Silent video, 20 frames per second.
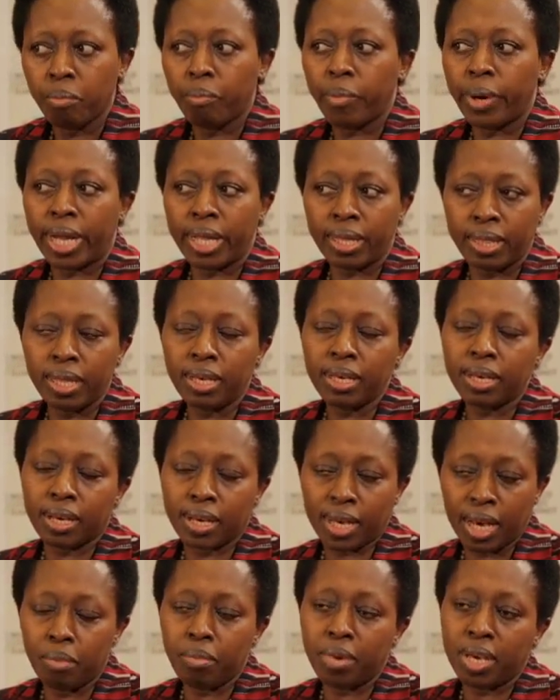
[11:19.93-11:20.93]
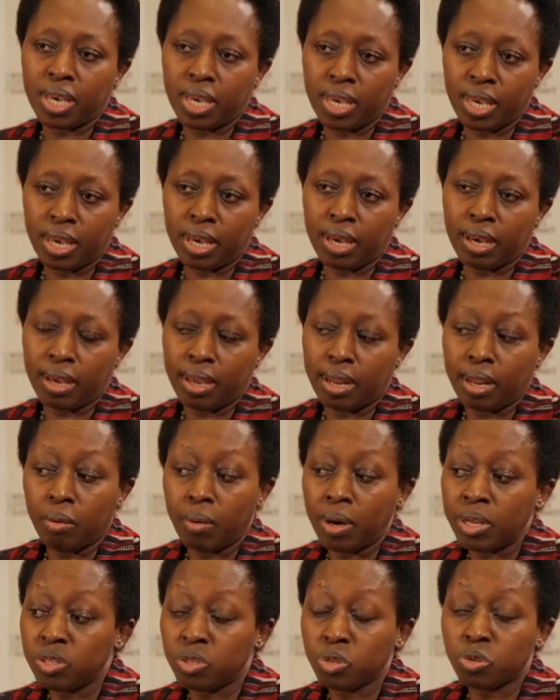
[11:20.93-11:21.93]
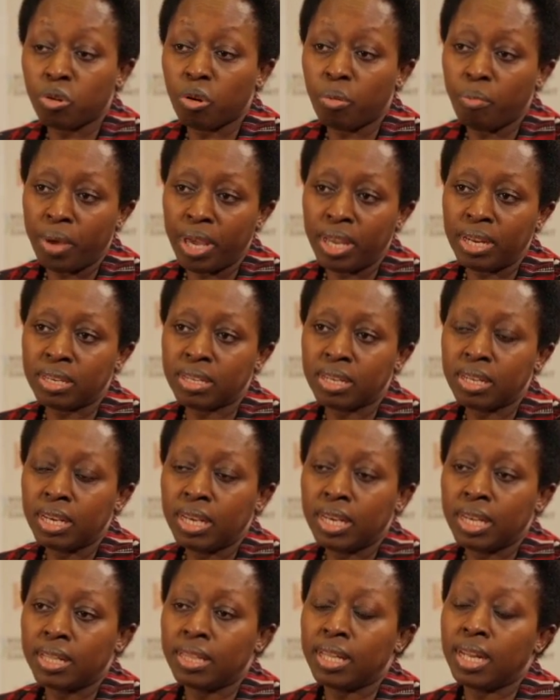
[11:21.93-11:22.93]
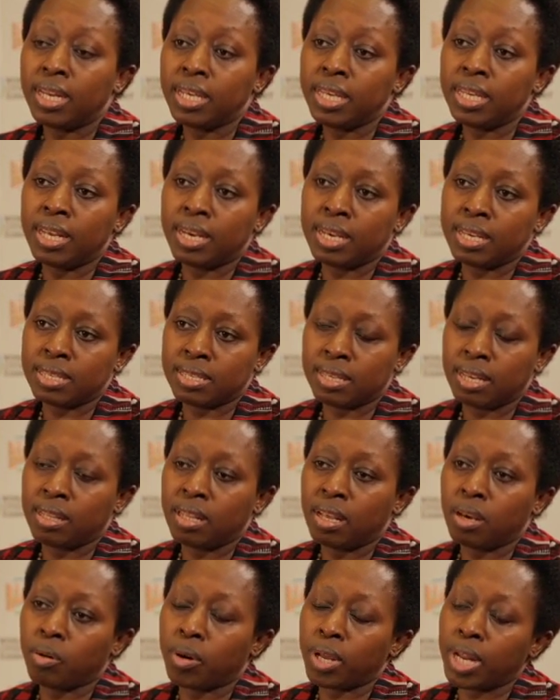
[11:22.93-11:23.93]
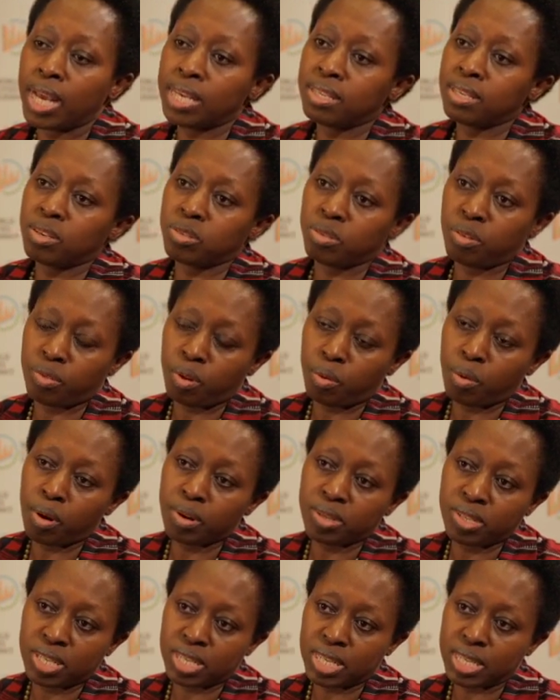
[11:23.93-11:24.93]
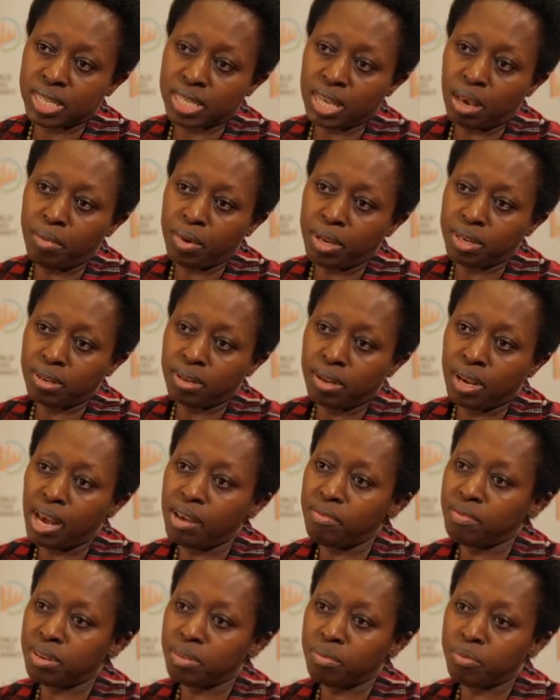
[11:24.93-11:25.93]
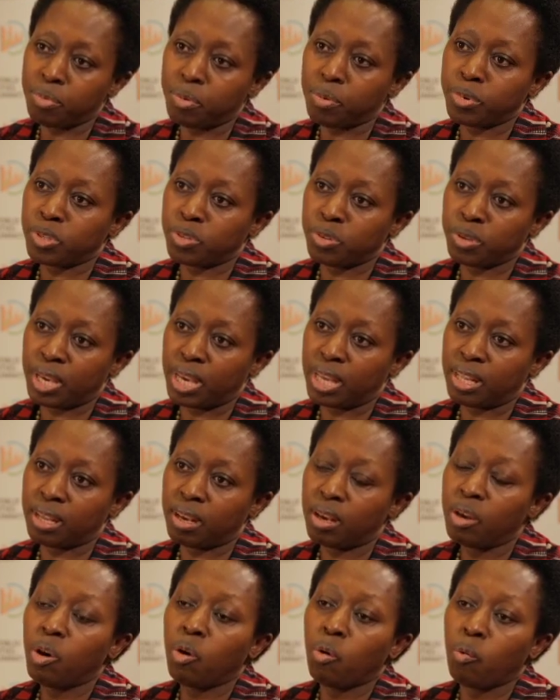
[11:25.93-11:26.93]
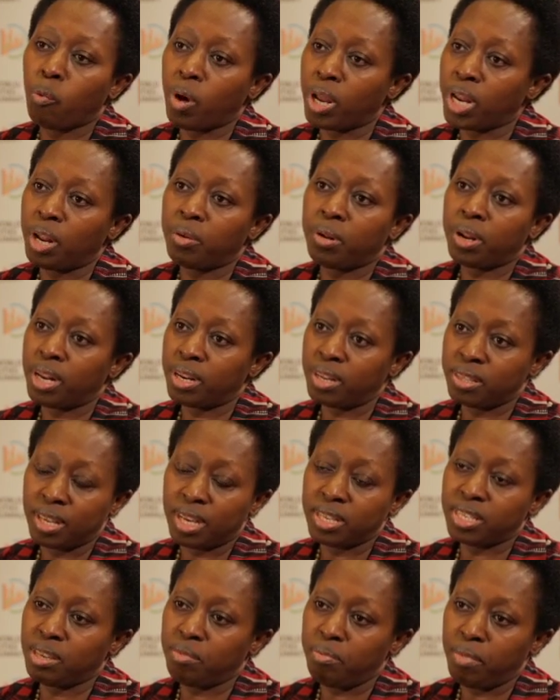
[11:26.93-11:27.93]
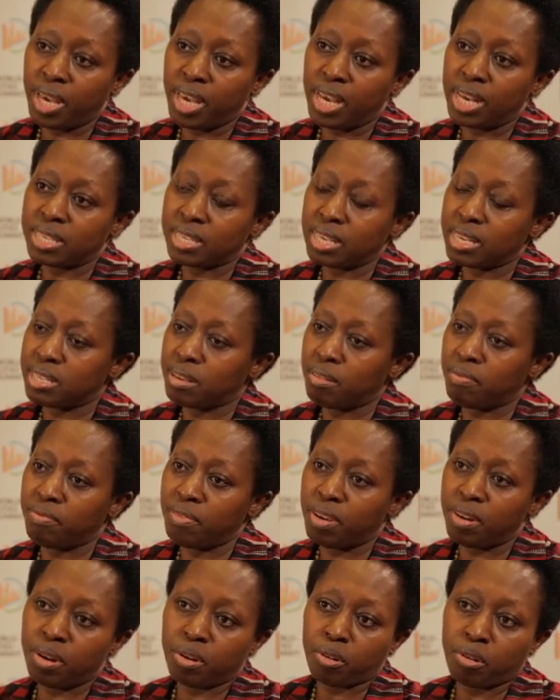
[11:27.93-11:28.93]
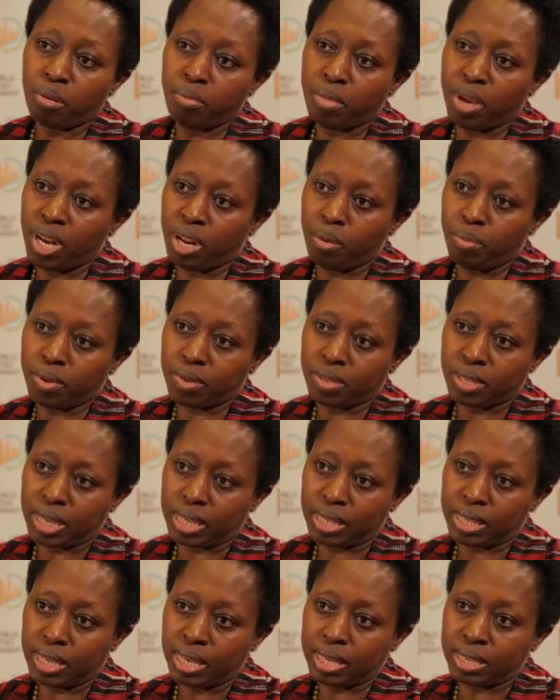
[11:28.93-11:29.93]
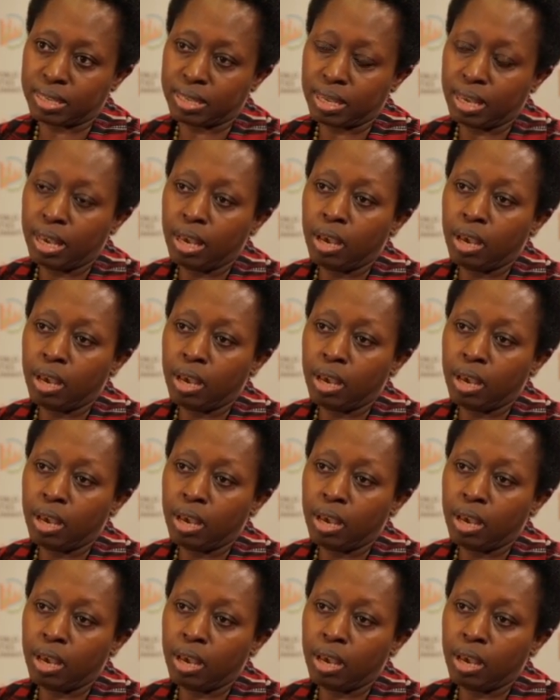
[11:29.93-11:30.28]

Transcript: But I think coming here, and I want to commend the leaders and the organizers of the World Cities Summit, having brought together 130 mayors is a very commendable success.